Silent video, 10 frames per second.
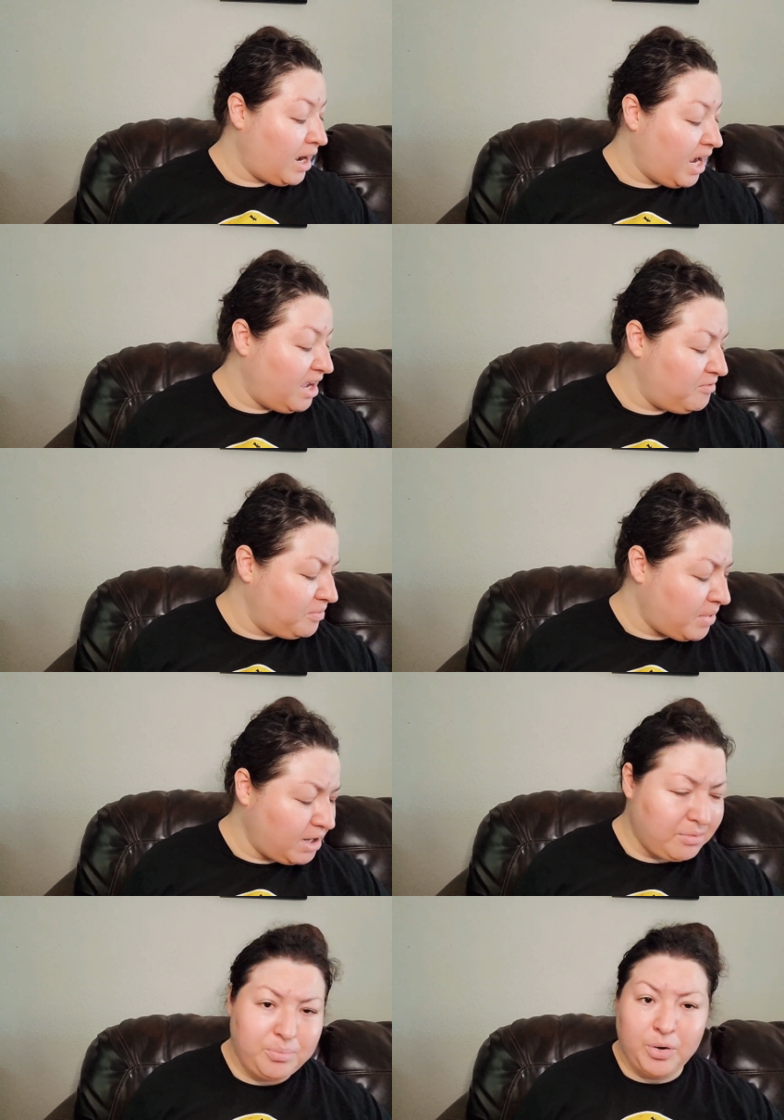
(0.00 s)
I have I
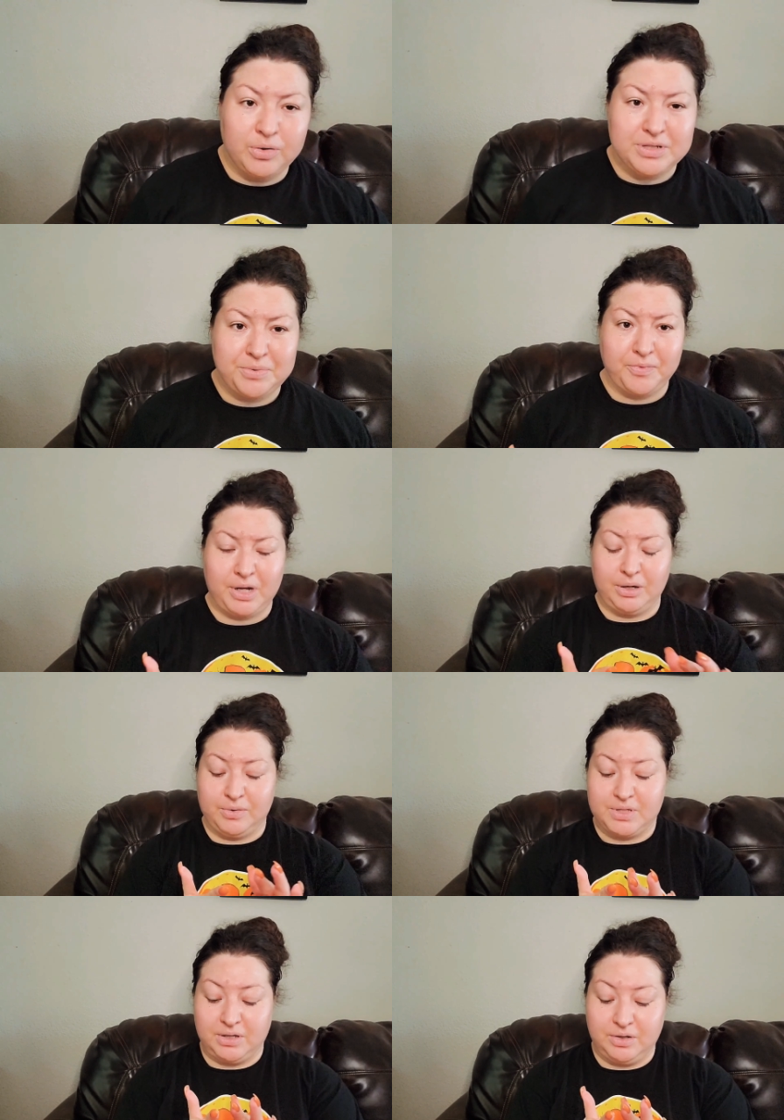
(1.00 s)
don't post
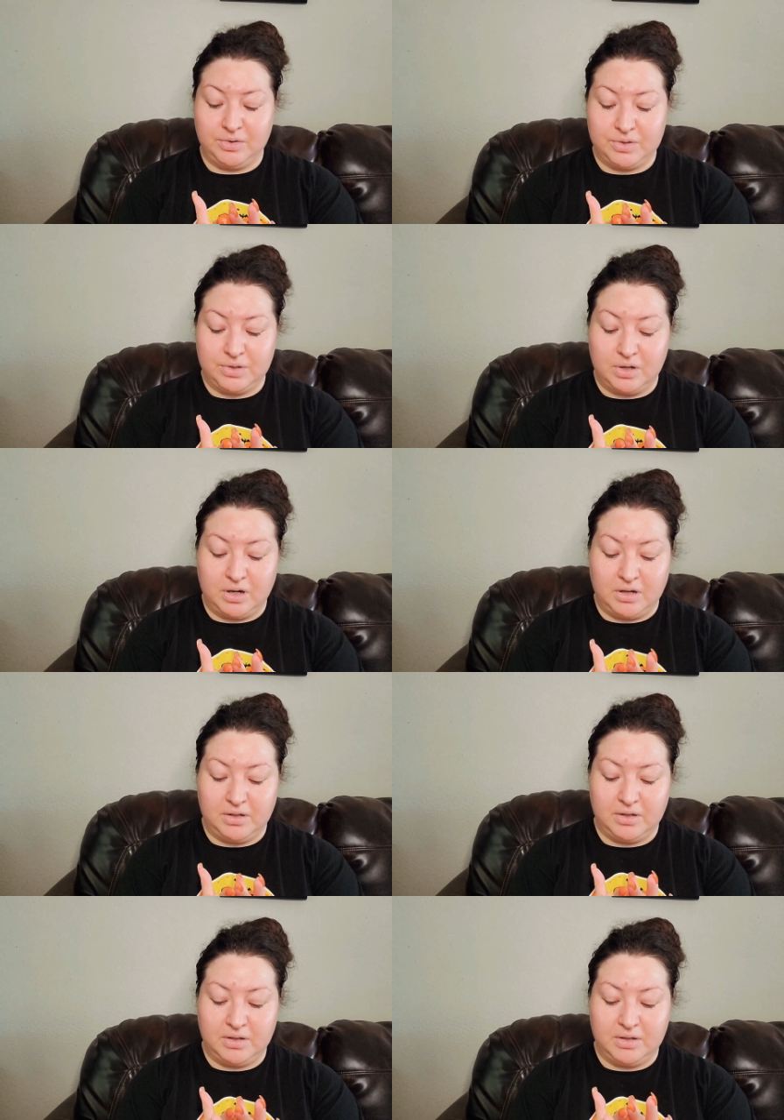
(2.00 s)
videos on you
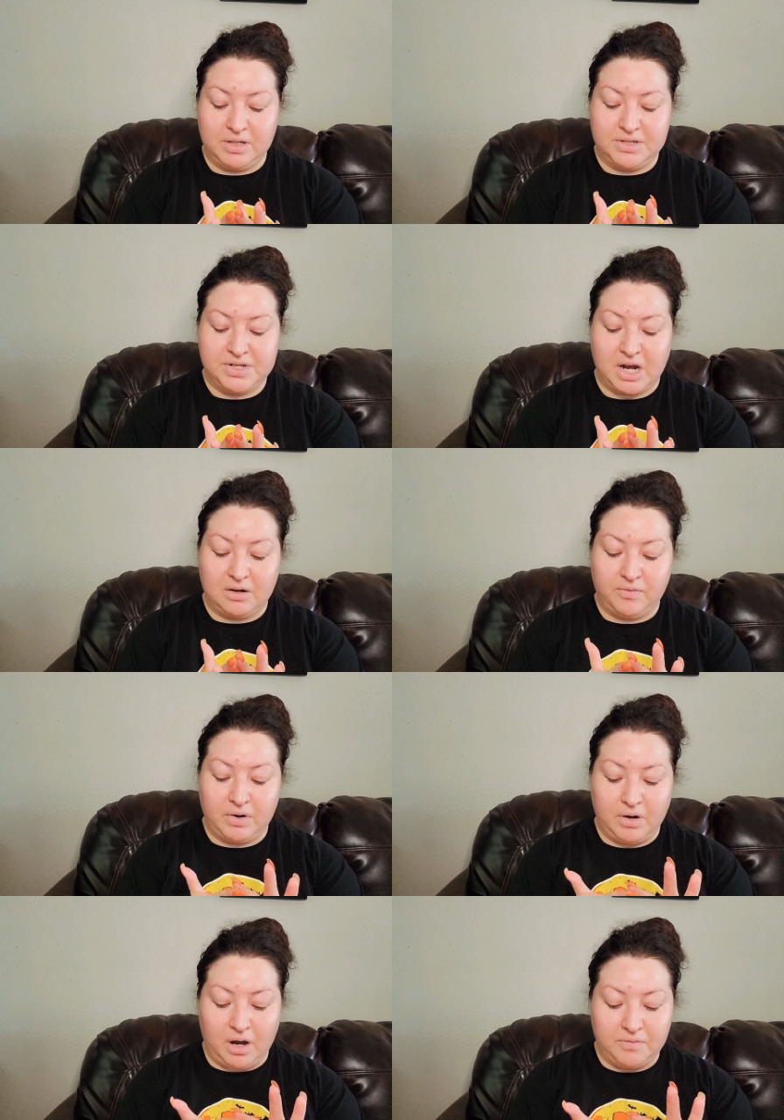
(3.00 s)
on this channel
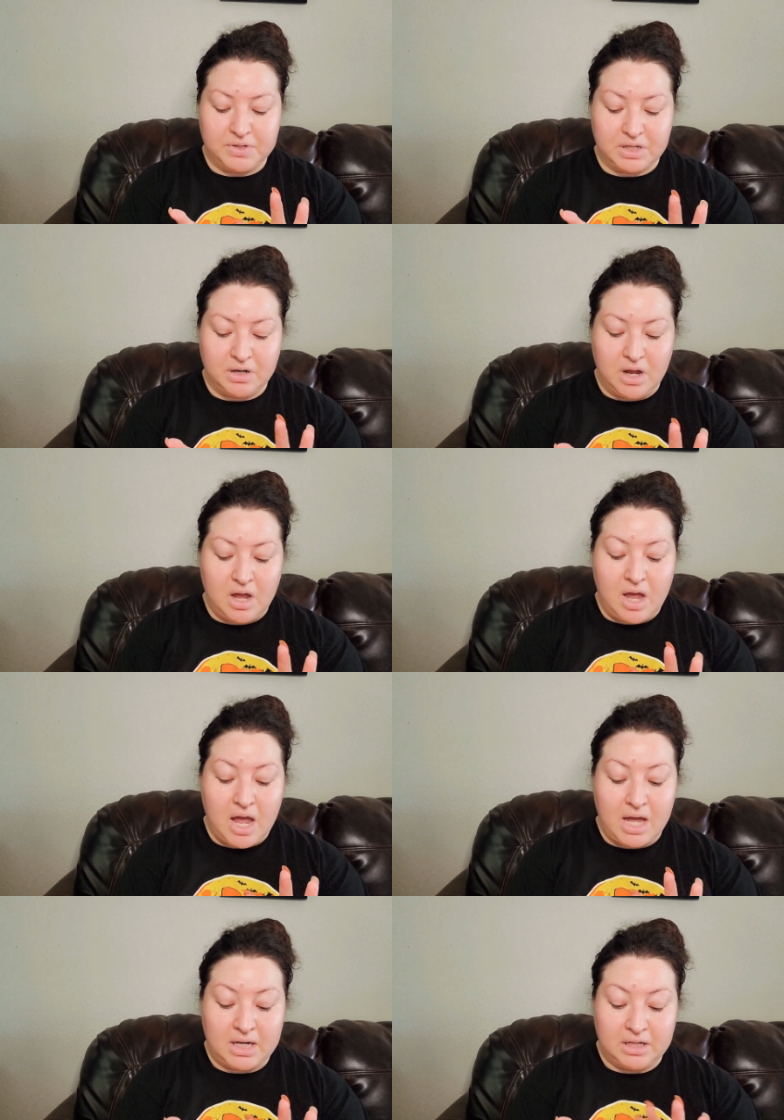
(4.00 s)
very often
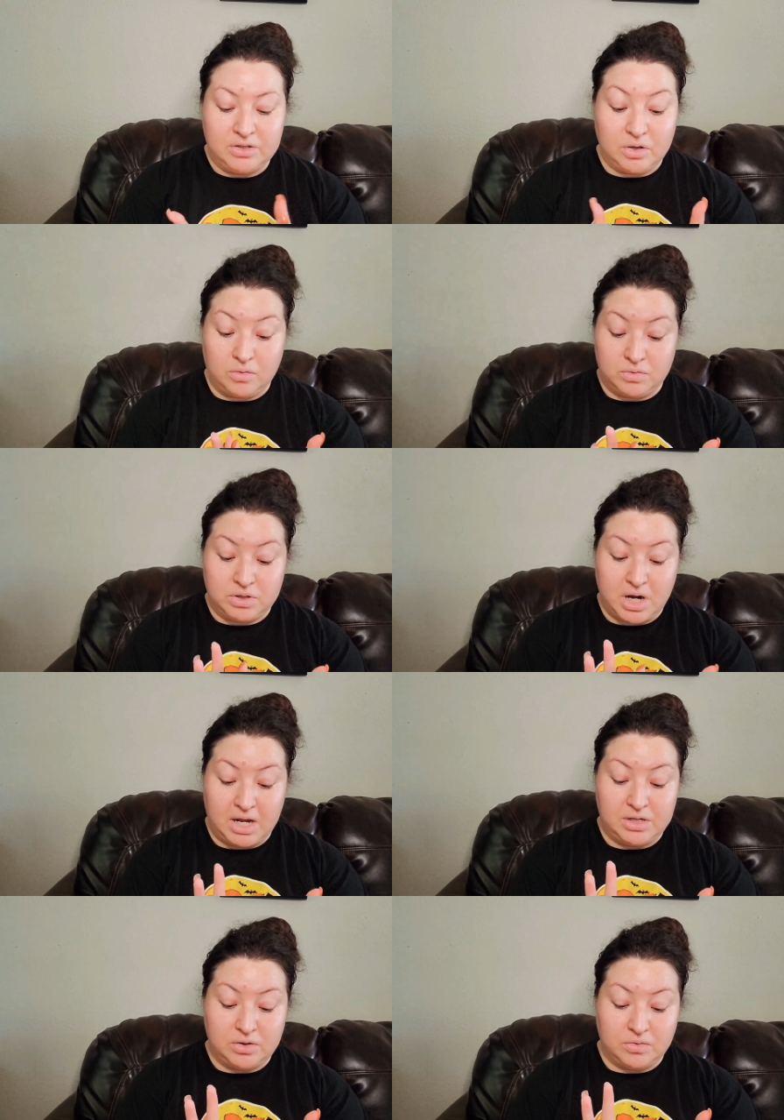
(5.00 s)
and I don't.
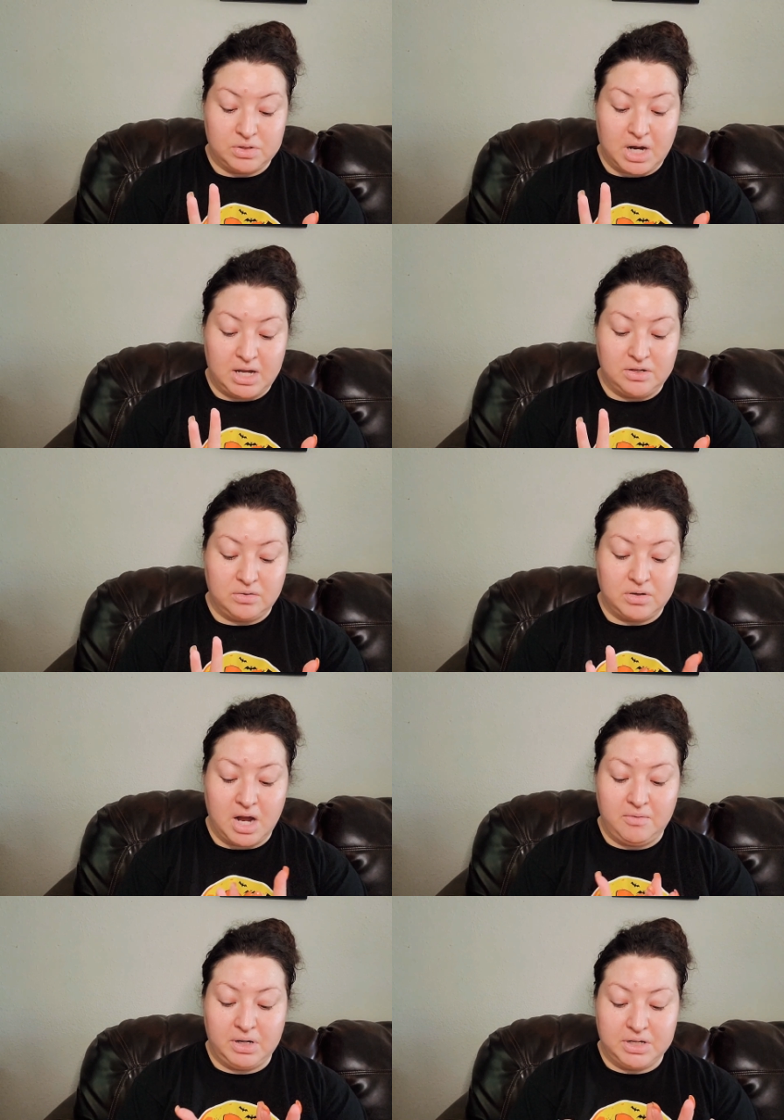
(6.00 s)
I don't. I don't
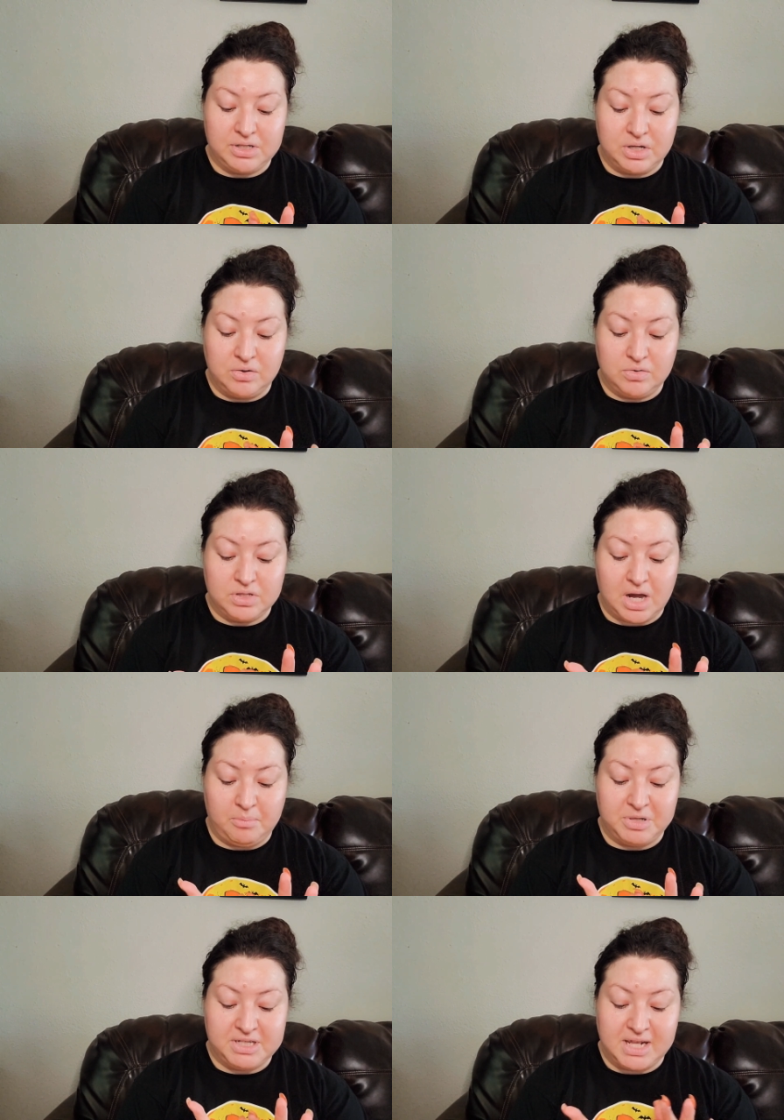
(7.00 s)
have an excuse.
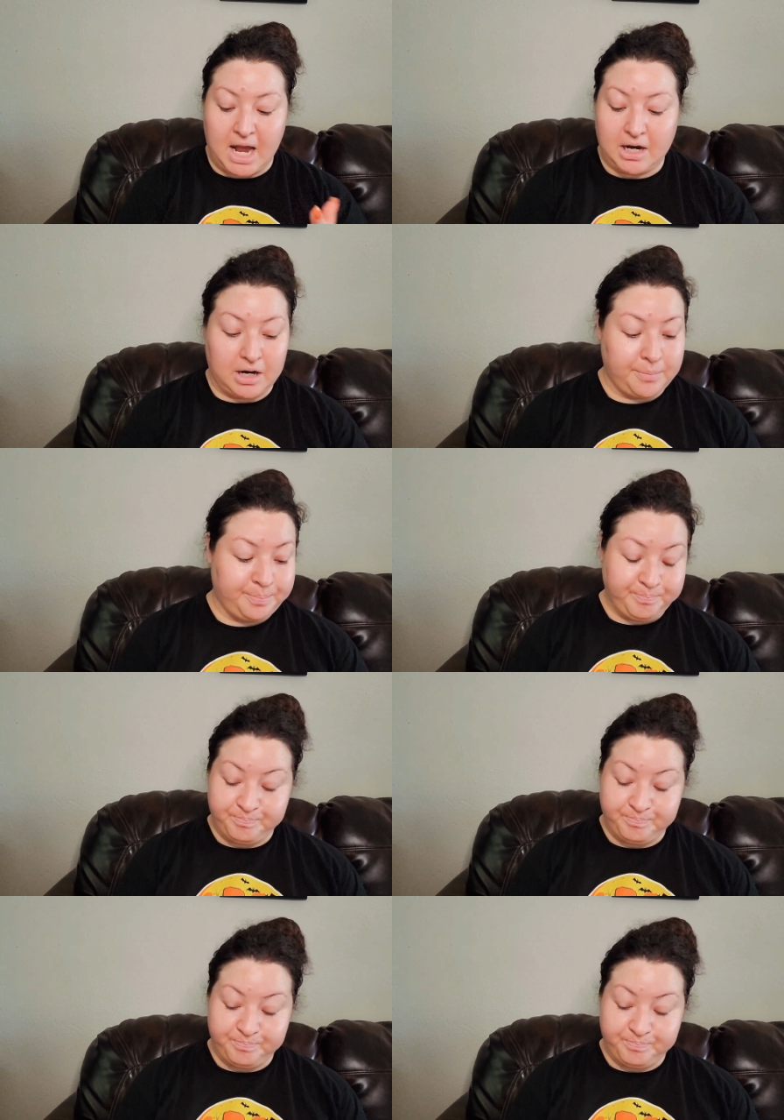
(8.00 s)
I'm a slacker.